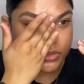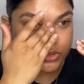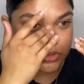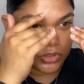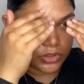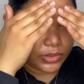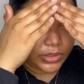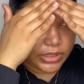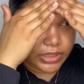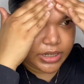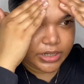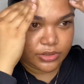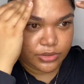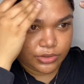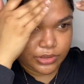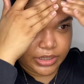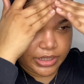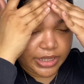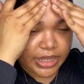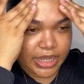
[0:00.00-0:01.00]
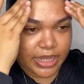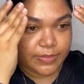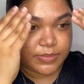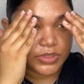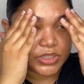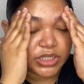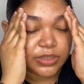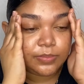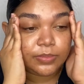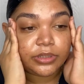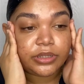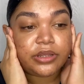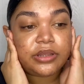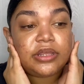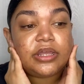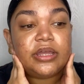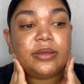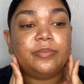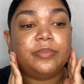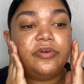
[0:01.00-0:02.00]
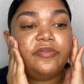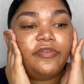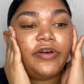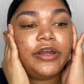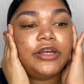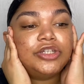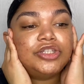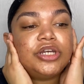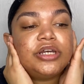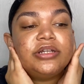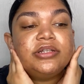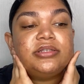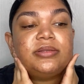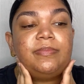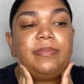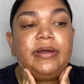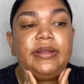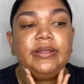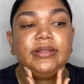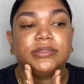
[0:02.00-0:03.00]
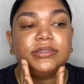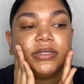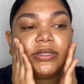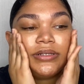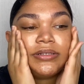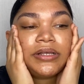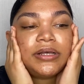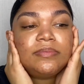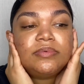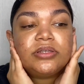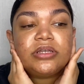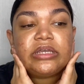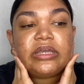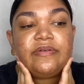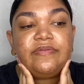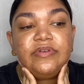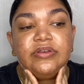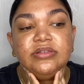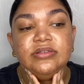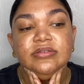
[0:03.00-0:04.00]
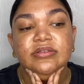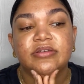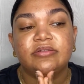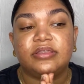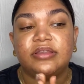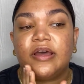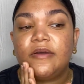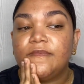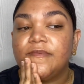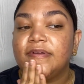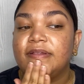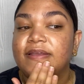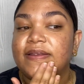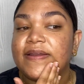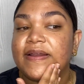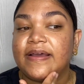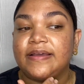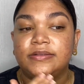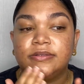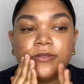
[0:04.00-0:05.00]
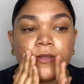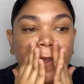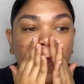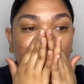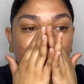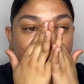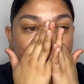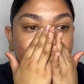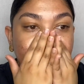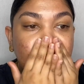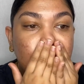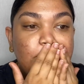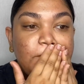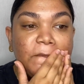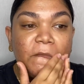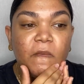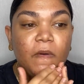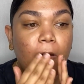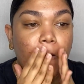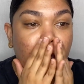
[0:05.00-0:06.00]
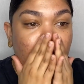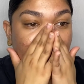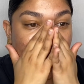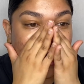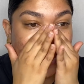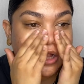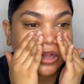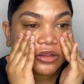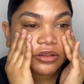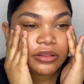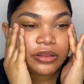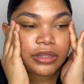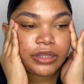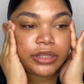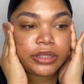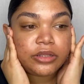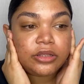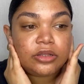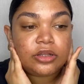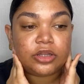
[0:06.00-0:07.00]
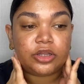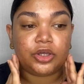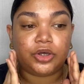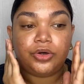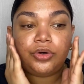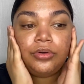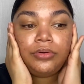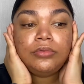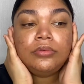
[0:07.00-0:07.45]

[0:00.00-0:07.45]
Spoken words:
So it not only helps to blur the imperfections, but it does help to give your skin that really nice healthy glow.